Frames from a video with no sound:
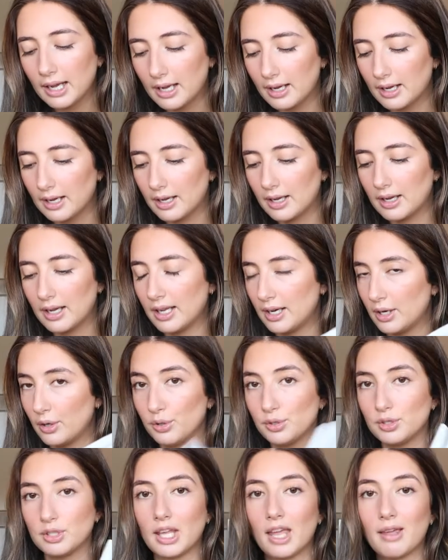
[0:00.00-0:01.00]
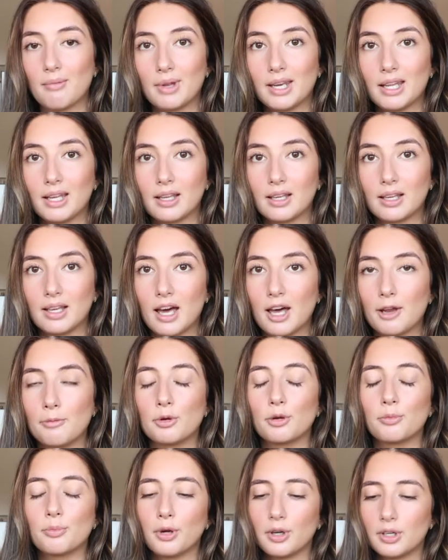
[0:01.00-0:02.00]
And it also came in a
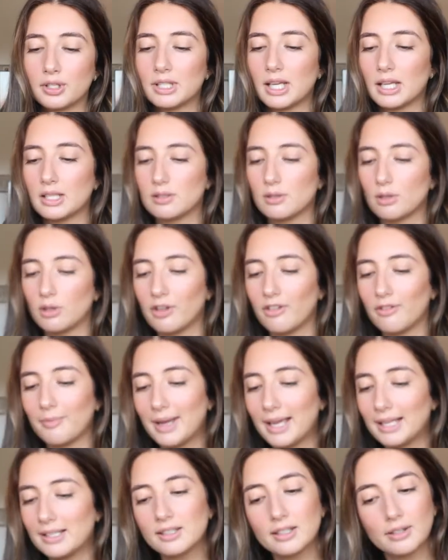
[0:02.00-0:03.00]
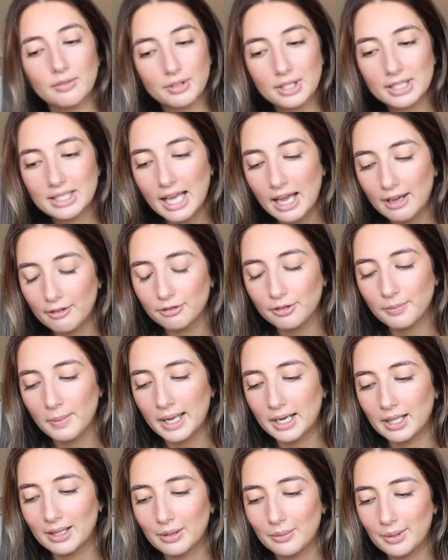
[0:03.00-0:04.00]
cardboard box, as all of my deliveries have from
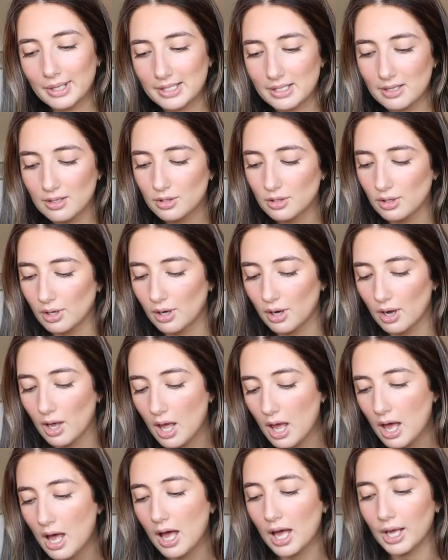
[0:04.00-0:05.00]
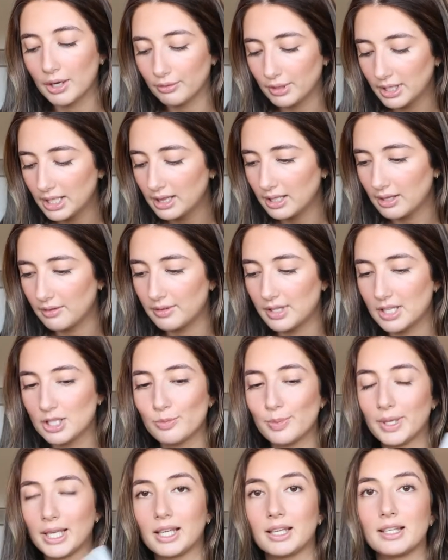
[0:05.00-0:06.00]
Ana Luisa. So I really love
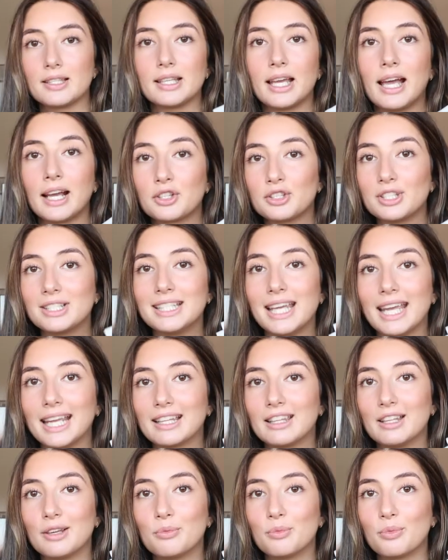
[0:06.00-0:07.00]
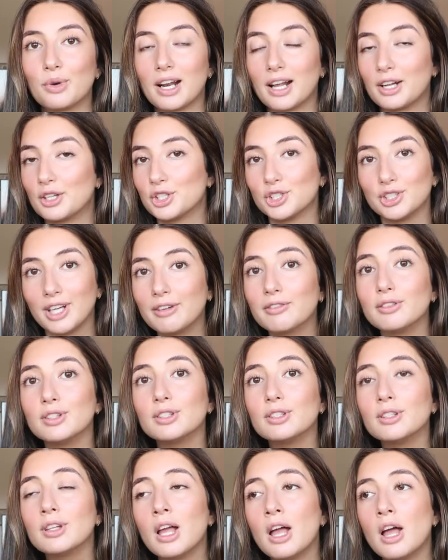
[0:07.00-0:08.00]
this because I actually take them when I
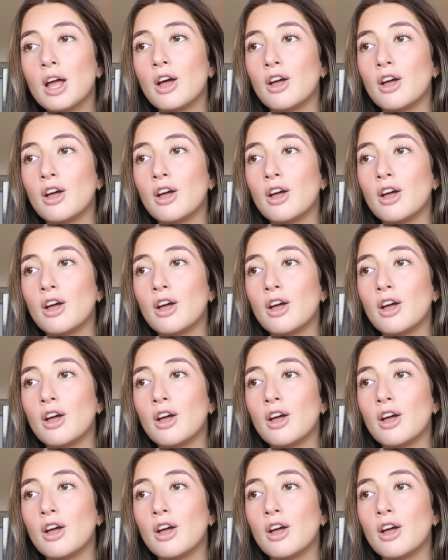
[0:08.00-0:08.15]
travel.